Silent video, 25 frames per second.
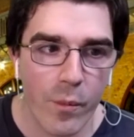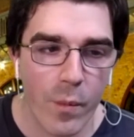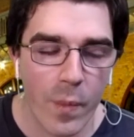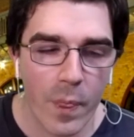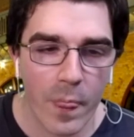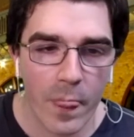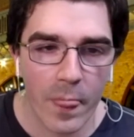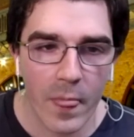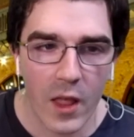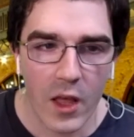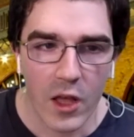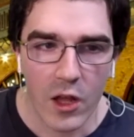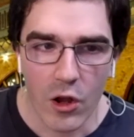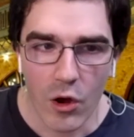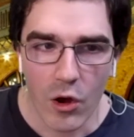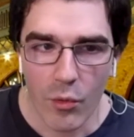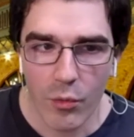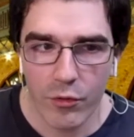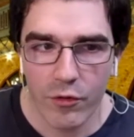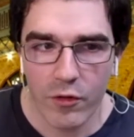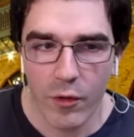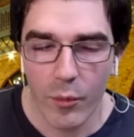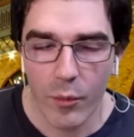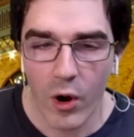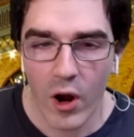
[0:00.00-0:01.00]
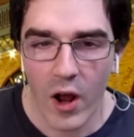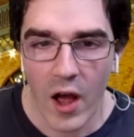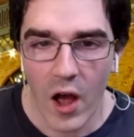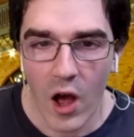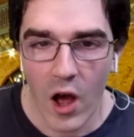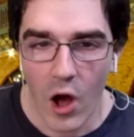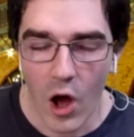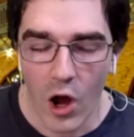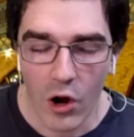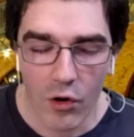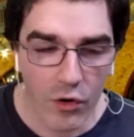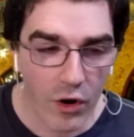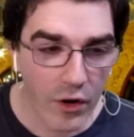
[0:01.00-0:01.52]
you know somewhere
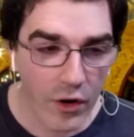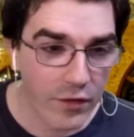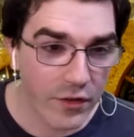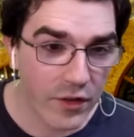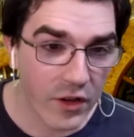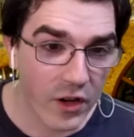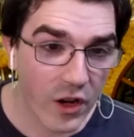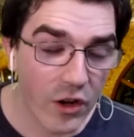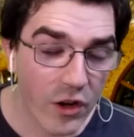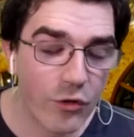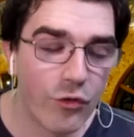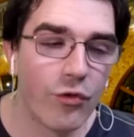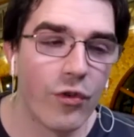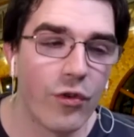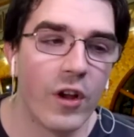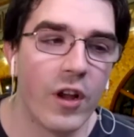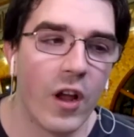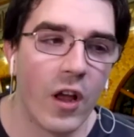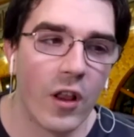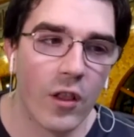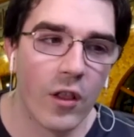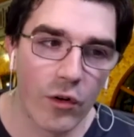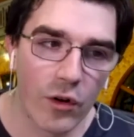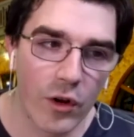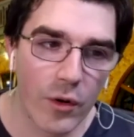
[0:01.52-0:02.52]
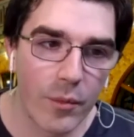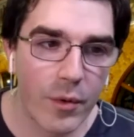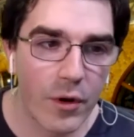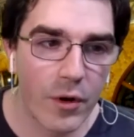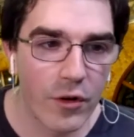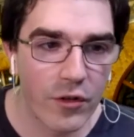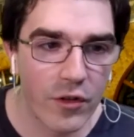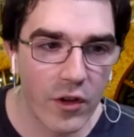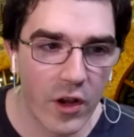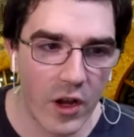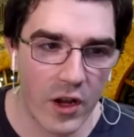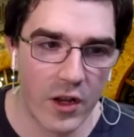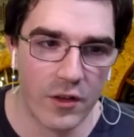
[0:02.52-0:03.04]
across the country and learn computer
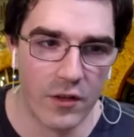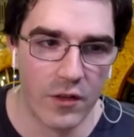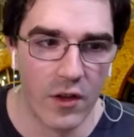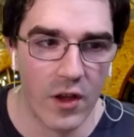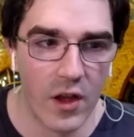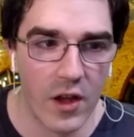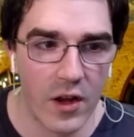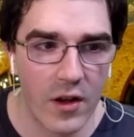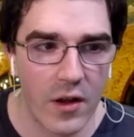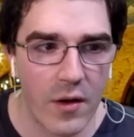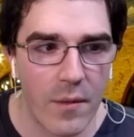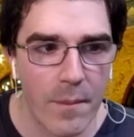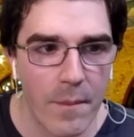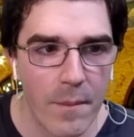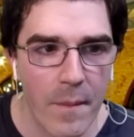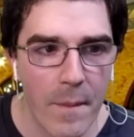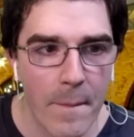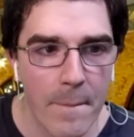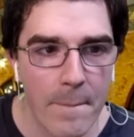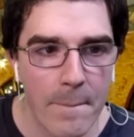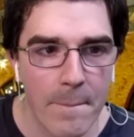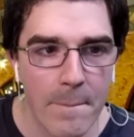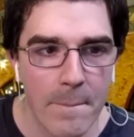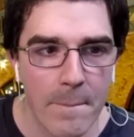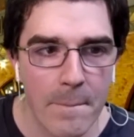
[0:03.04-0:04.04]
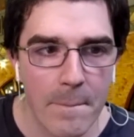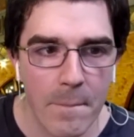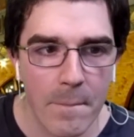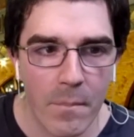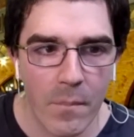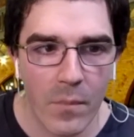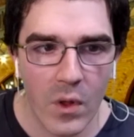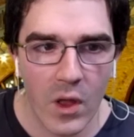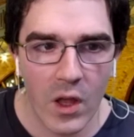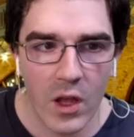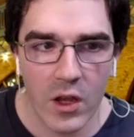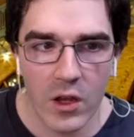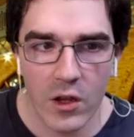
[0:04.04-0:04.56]
science. Like
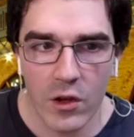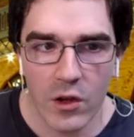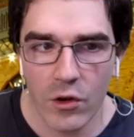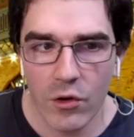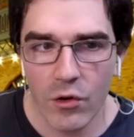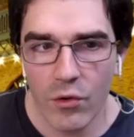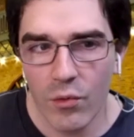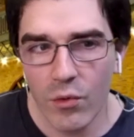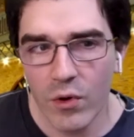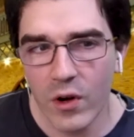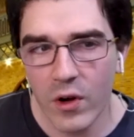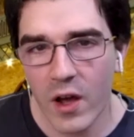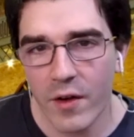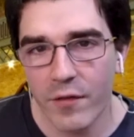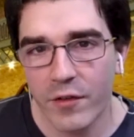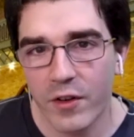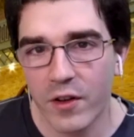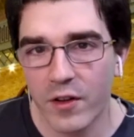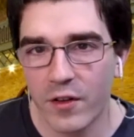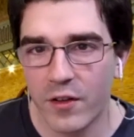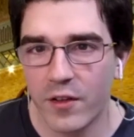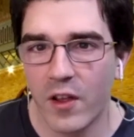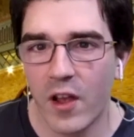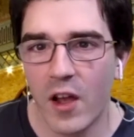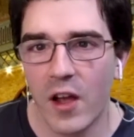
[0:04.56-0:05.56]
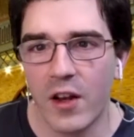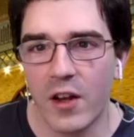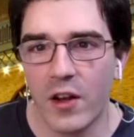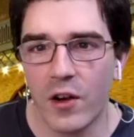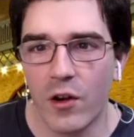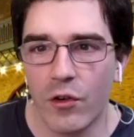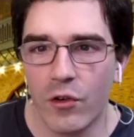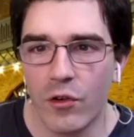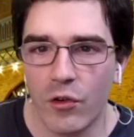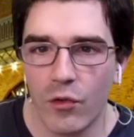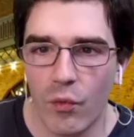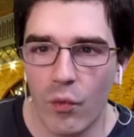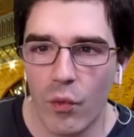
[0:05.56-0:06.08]
you would have to decide, you know,
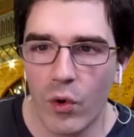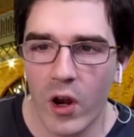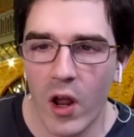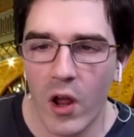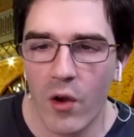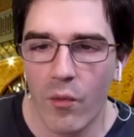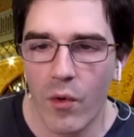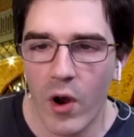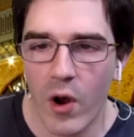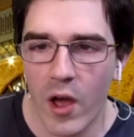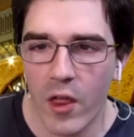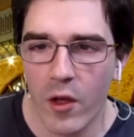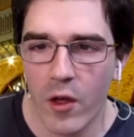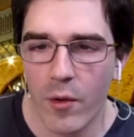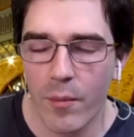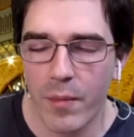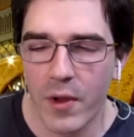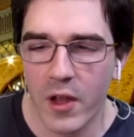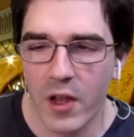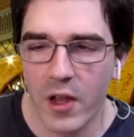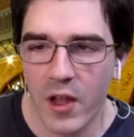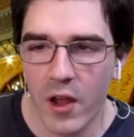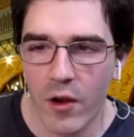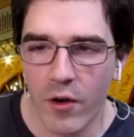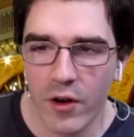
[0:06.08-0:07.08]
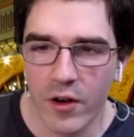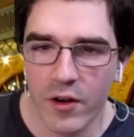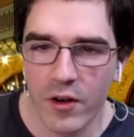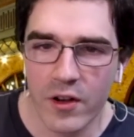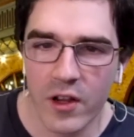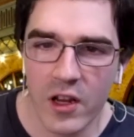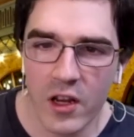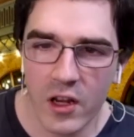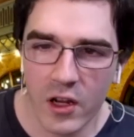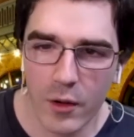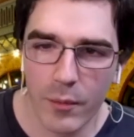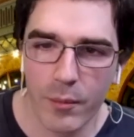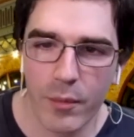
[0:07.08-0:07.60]
would I rather be guaranteed a
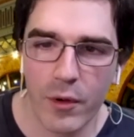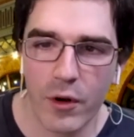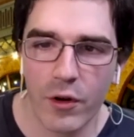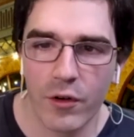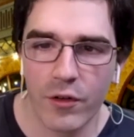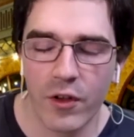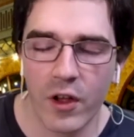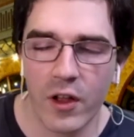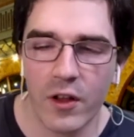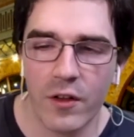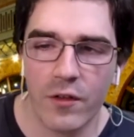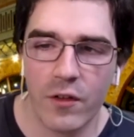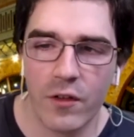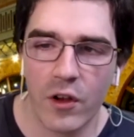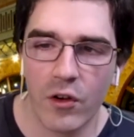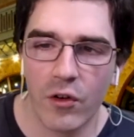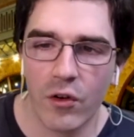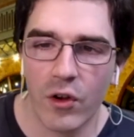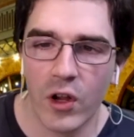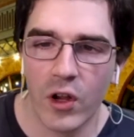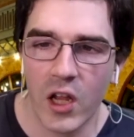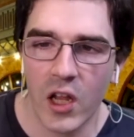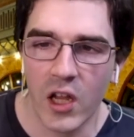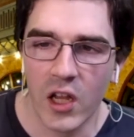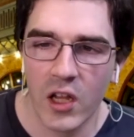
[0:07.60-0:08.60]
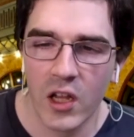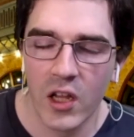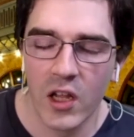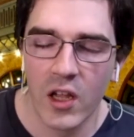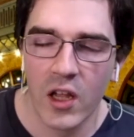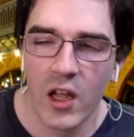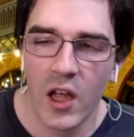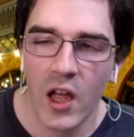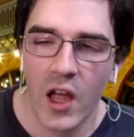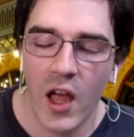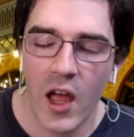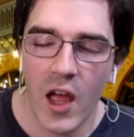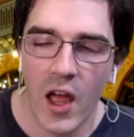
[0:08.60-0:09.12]
computer science degree
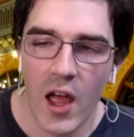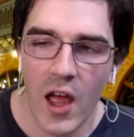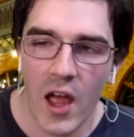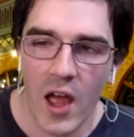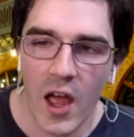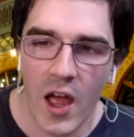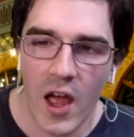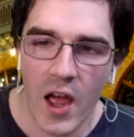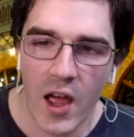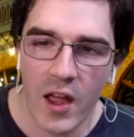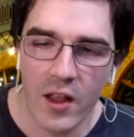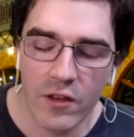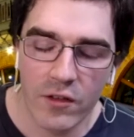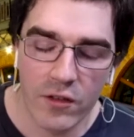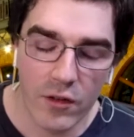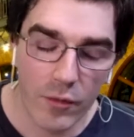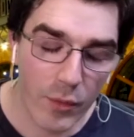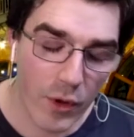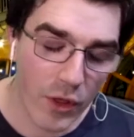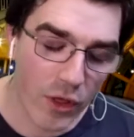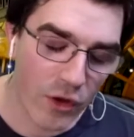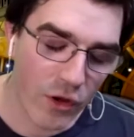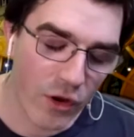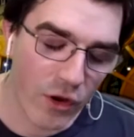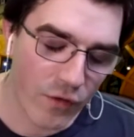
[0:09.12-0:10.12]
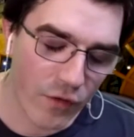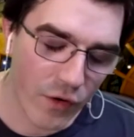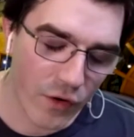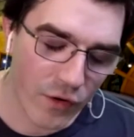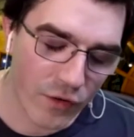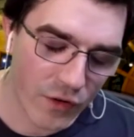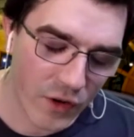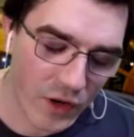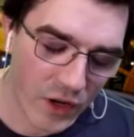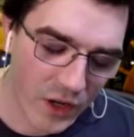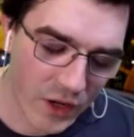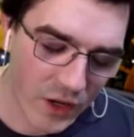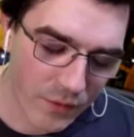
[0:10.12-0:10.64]
at some other university,